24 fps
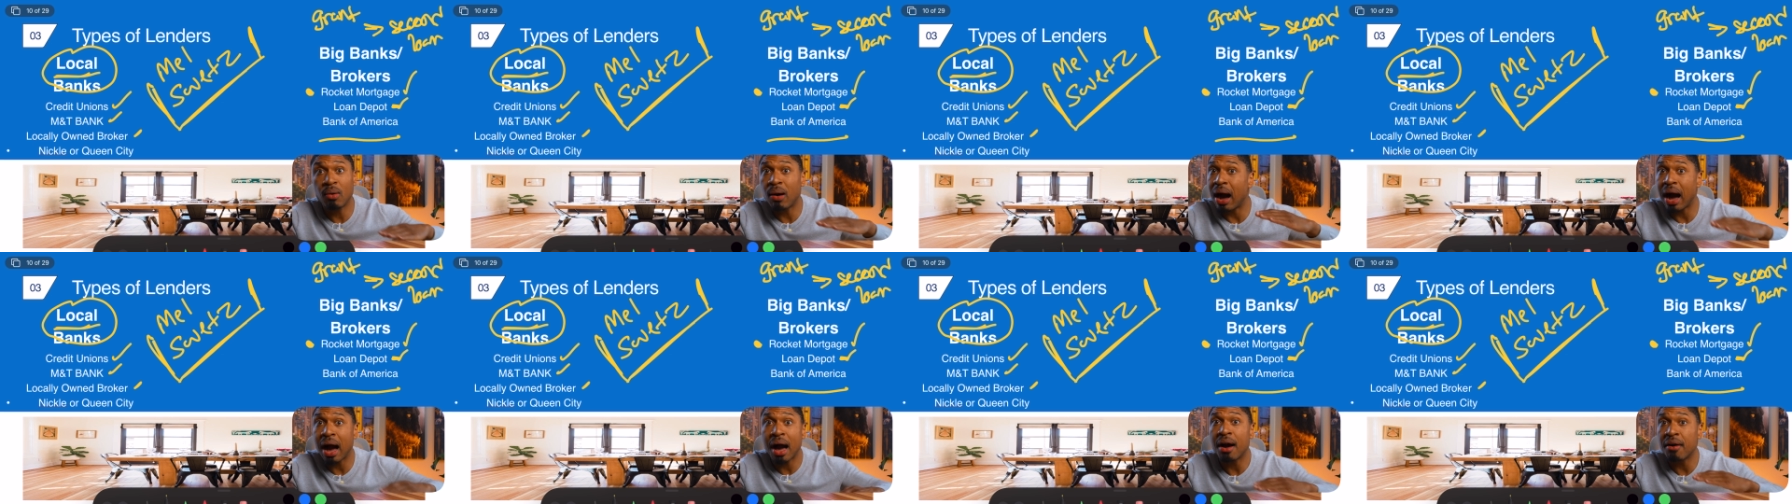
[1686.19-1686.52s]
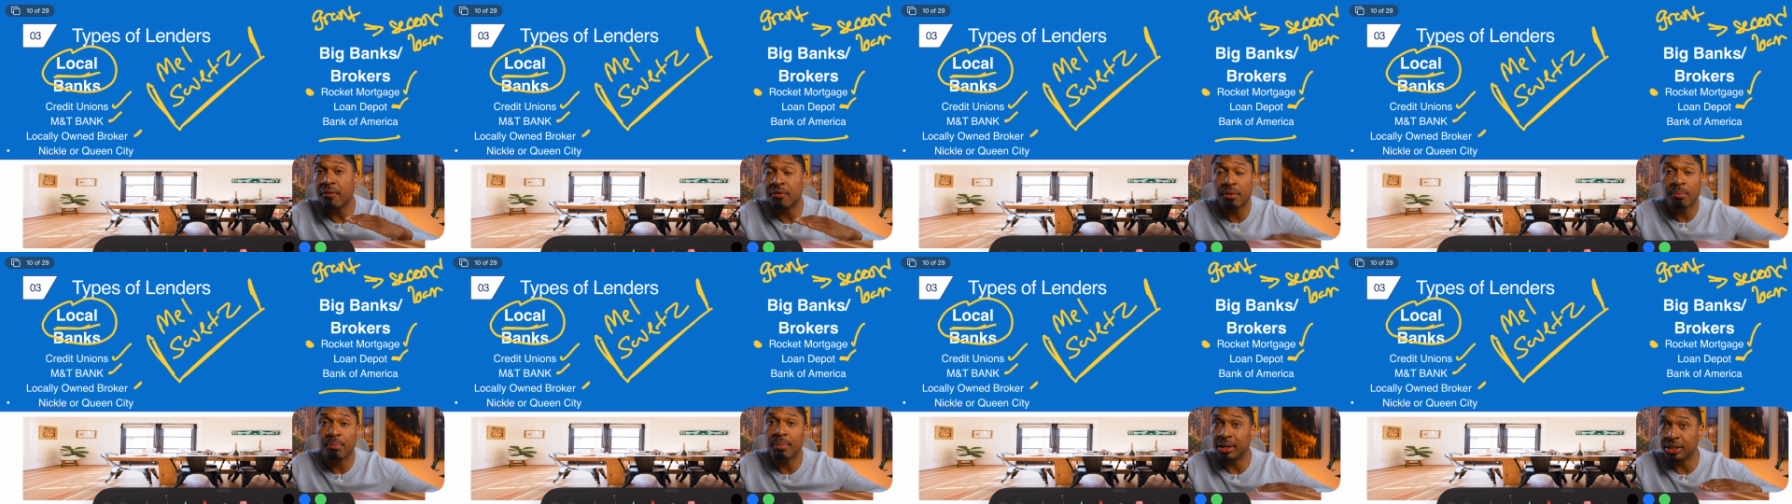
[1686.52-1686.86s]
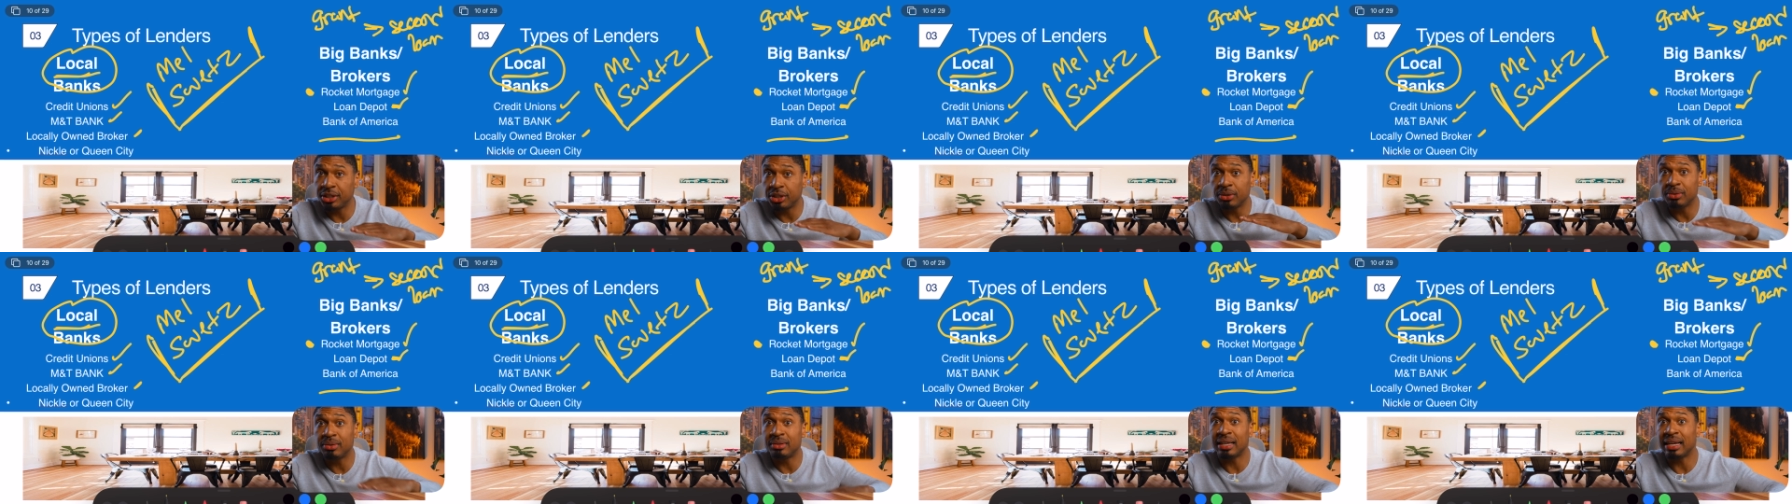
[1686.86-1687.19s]
however
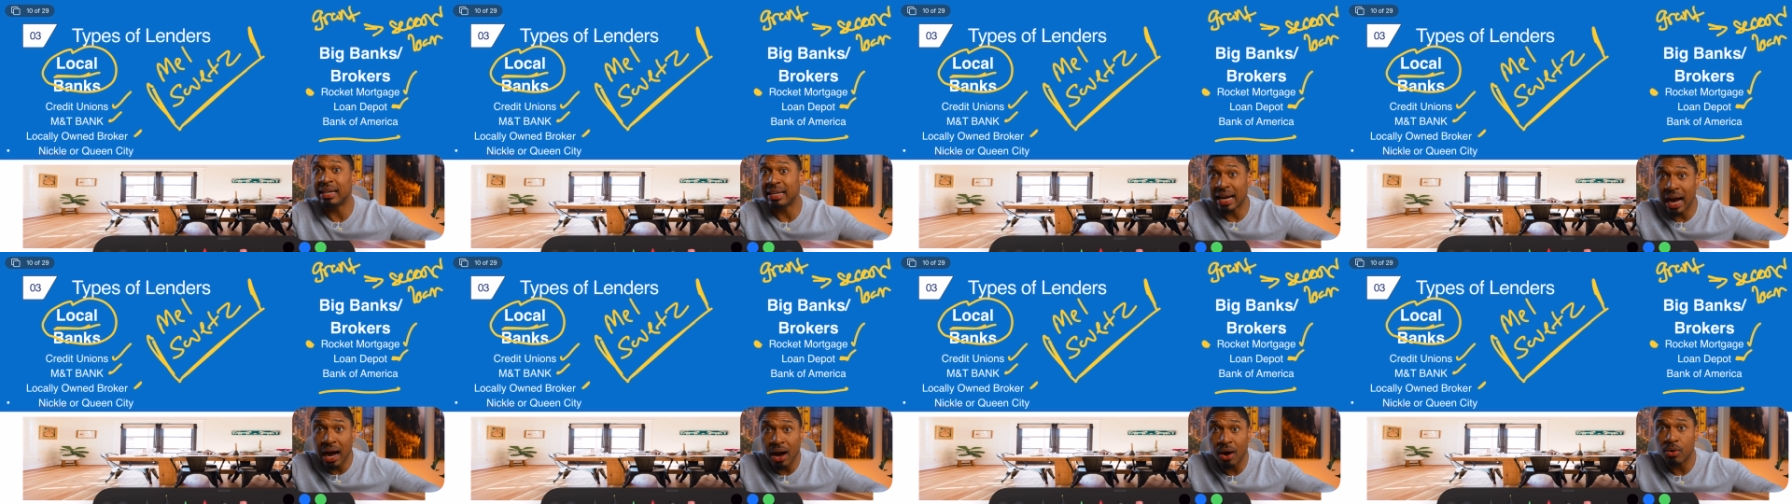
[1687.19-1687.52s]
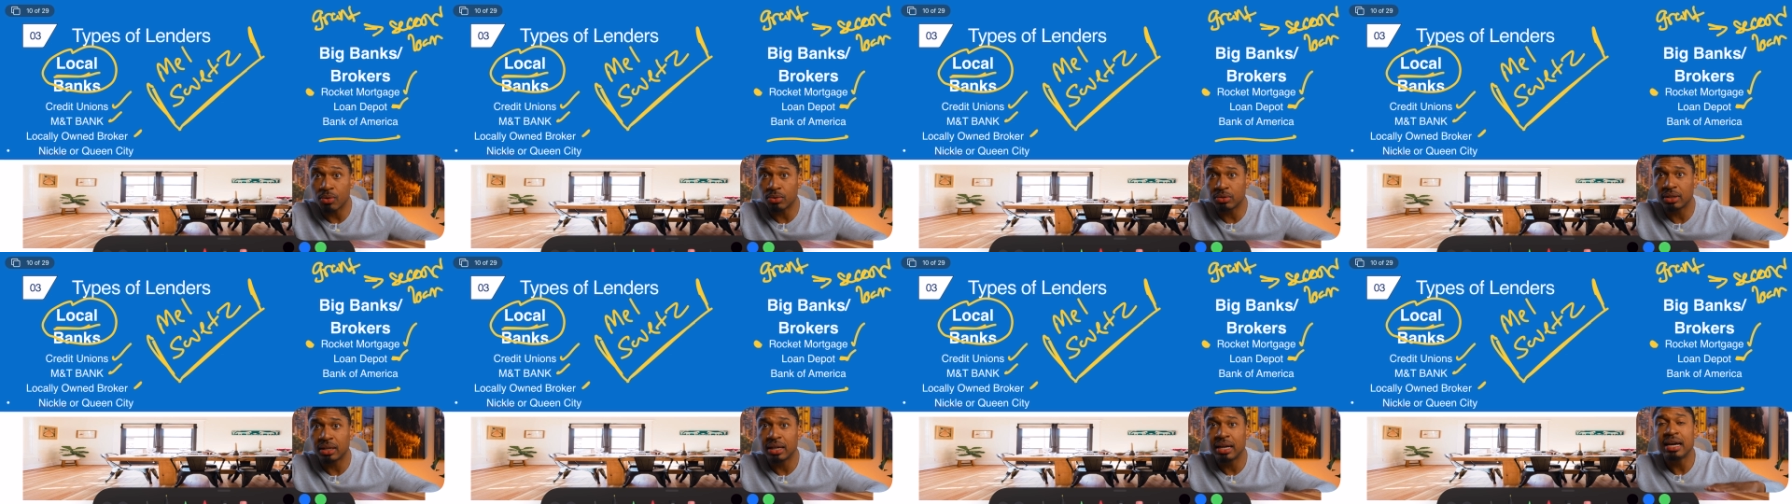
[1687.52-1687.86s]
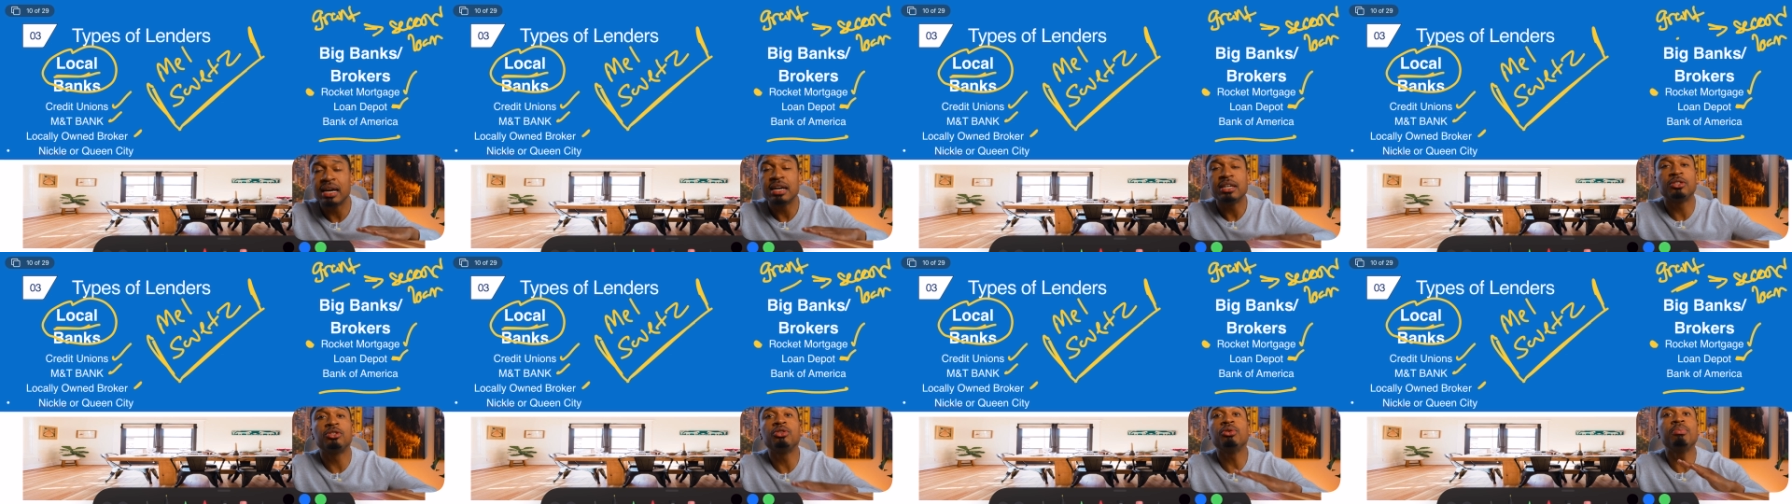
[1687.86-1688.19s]
much you take out
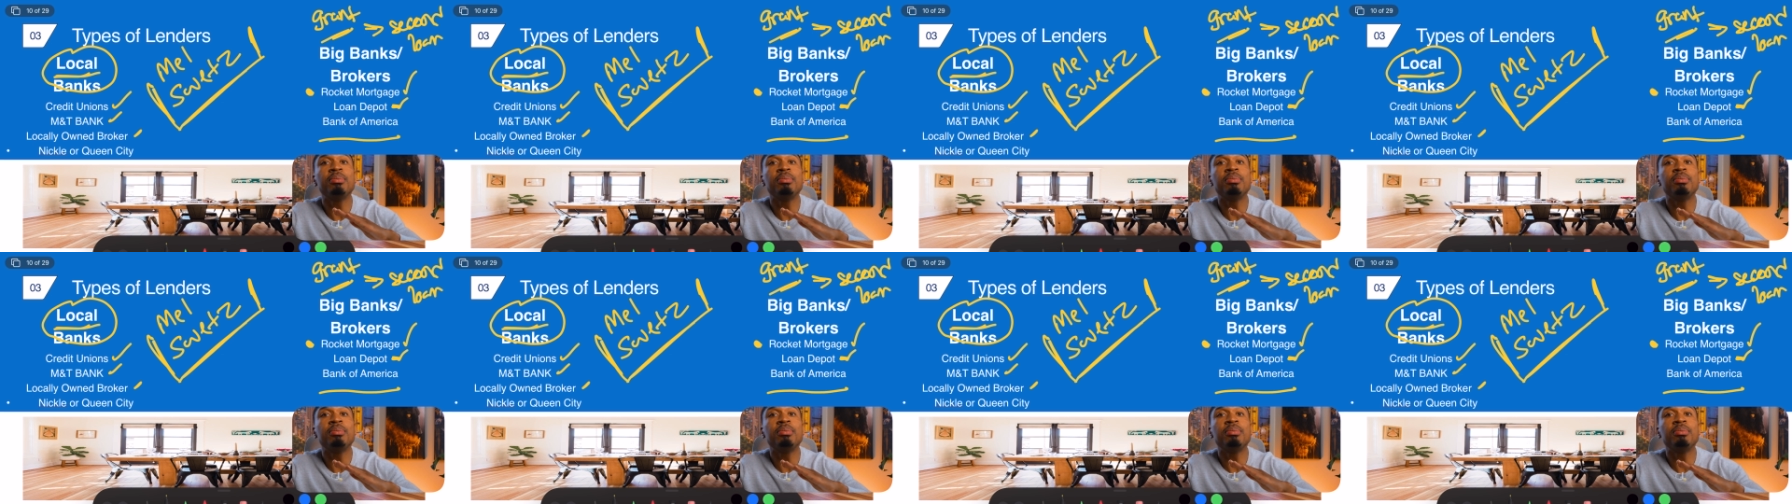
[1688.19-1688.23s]
to